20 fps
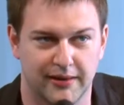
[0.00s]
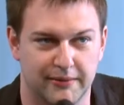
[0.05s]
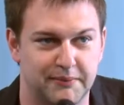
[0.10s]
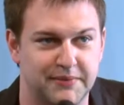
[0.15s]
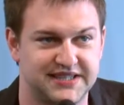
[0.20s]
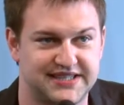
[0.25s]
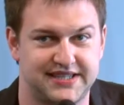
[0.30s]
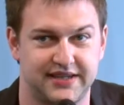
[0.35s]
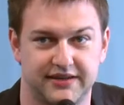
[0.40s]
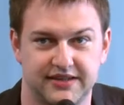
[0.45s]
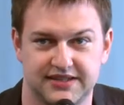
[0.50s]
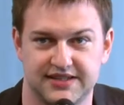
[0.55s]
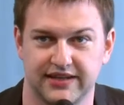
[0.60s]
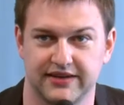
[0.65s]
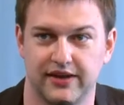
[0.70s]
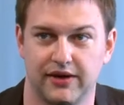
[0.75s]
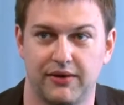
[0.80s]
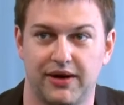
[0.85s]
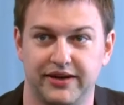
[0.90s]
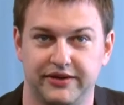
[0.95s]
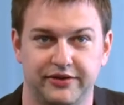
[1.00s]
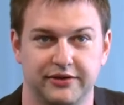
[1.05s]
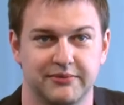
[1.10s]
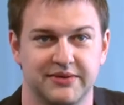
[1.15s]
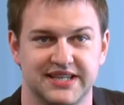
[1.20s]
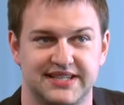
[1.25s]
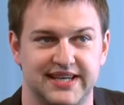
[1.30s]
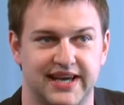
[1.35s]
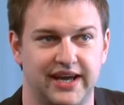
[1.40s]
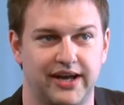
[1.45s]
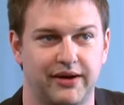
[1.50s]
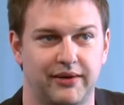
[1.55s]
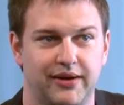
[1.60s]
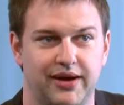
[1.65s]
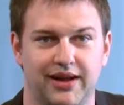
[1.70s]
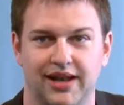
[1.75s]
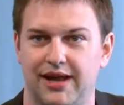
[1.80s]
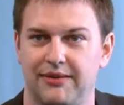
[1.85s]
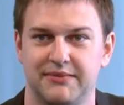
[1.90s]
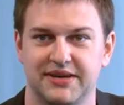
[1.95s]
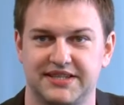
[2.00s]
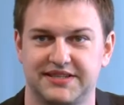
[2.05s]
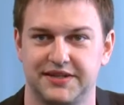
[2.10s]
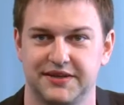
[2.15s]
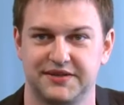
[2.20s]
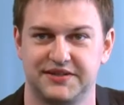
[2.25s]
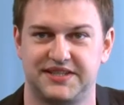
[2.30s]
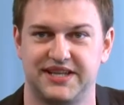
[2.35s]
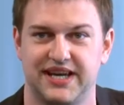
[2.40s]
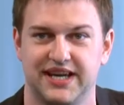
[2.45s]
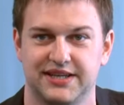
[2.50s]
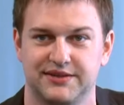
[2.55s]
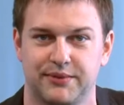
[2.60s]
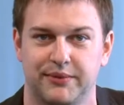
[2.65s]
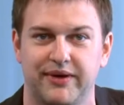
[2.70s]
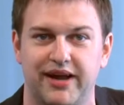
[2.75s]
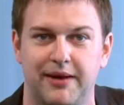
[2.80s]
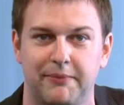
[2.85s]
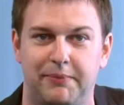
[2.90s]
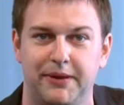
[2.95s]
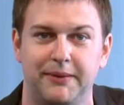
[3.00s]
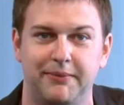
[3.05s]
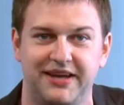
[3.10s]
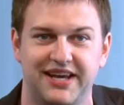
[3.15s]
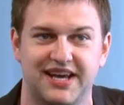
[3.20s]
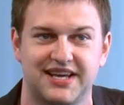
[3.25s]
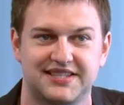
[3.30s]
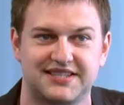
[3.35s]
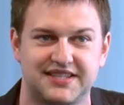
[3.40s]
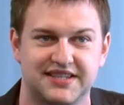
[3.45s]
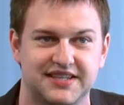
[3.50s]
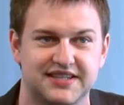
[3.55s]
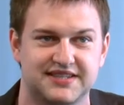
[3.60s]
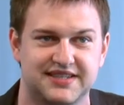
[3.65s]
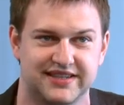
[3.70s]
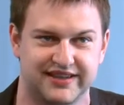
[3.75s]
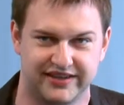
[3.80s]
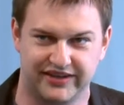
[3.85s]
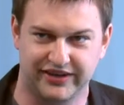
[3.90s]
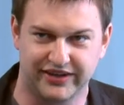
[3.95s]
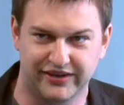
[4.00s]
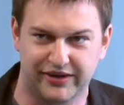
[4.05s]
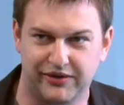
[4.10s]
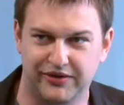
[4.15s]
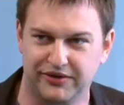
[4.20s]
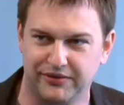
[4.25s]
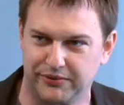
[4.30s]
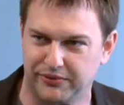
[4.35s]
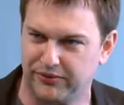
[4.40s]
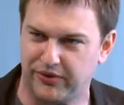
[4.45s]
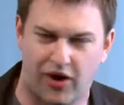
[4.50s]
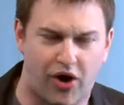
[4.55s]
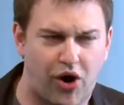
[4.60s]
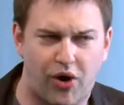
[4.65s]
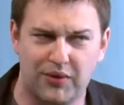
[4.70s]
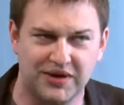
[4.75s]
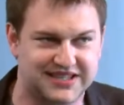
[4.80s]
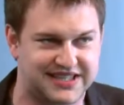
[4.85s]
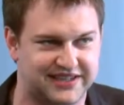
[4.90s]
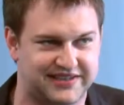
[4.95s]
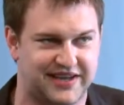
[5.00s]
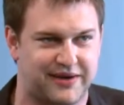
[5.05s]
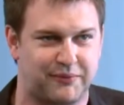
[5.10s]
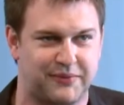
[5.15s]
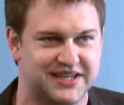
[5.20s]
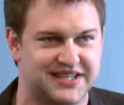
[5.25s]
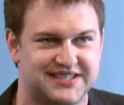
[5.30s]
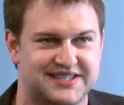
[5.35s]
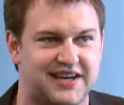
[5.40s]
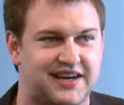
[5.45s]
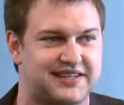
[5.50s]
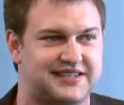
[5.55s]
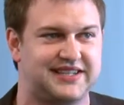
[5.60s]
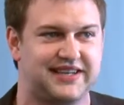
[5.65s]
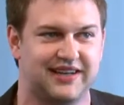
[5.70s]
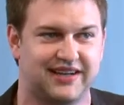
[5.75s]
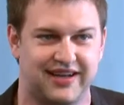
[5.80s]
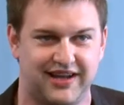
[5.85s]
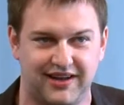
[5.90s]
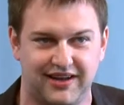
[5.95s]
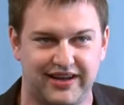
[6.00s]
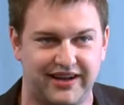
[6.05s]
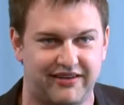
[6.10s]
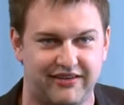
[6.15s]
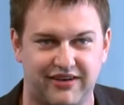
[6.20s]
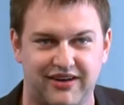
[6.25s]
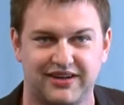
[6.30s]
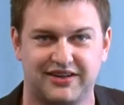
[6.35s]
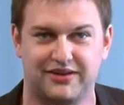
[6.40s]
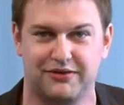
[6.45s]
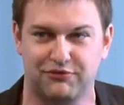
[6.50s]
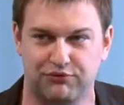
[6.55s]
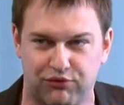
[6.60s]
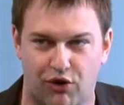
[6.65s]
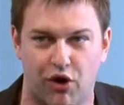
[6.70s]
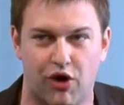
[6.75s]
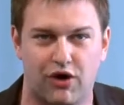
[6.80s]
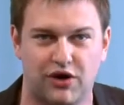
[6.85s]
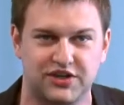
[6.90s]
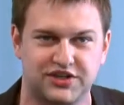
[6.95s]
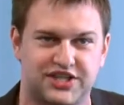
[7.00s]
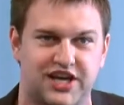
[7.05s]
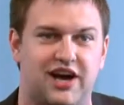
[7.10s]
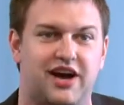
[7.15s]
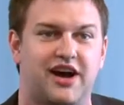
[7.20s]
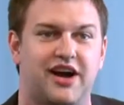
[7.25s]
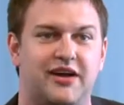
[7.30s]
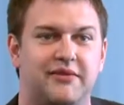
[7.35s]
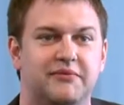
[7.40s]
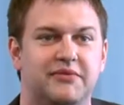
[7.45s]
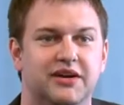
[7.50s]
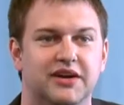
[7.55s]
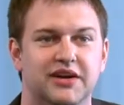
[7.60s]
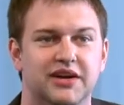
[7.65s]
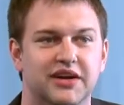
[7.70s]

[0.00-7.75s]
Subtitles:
But seriously though, I do miss AOL. I miss those days when we had BBSs and you always get that Winsock DLL error at the wrong time.